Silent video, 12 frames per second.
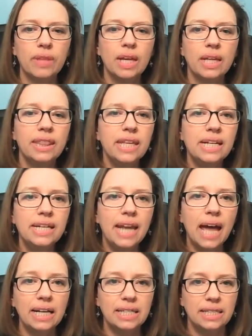The
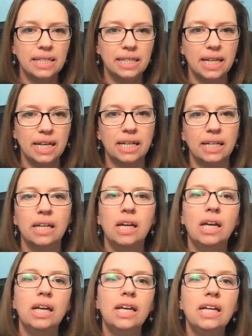next thing
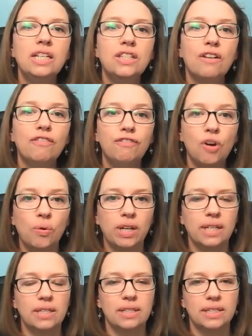is
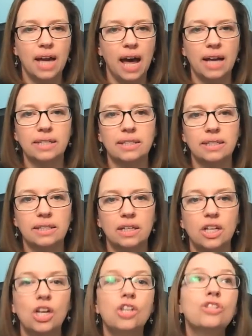focus tasks.
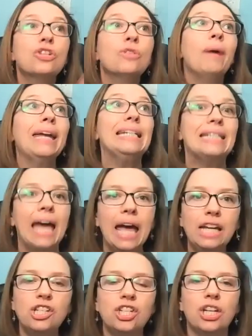So my
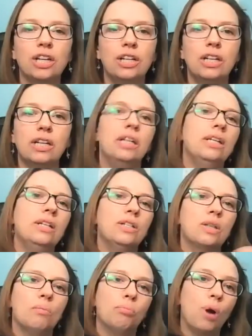intention
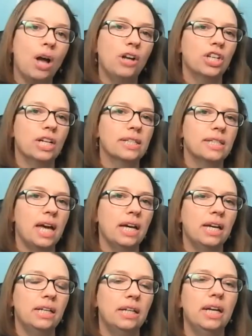is projects
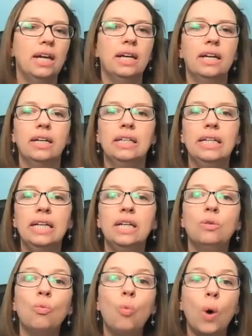that
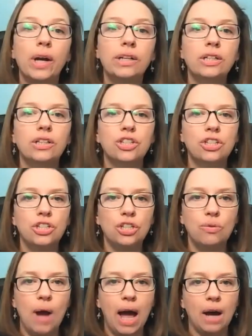need 1 to
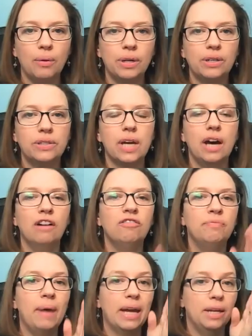2 hours of
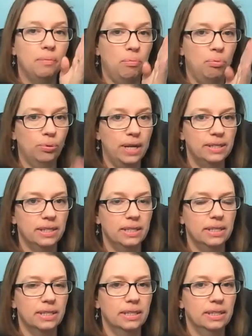my present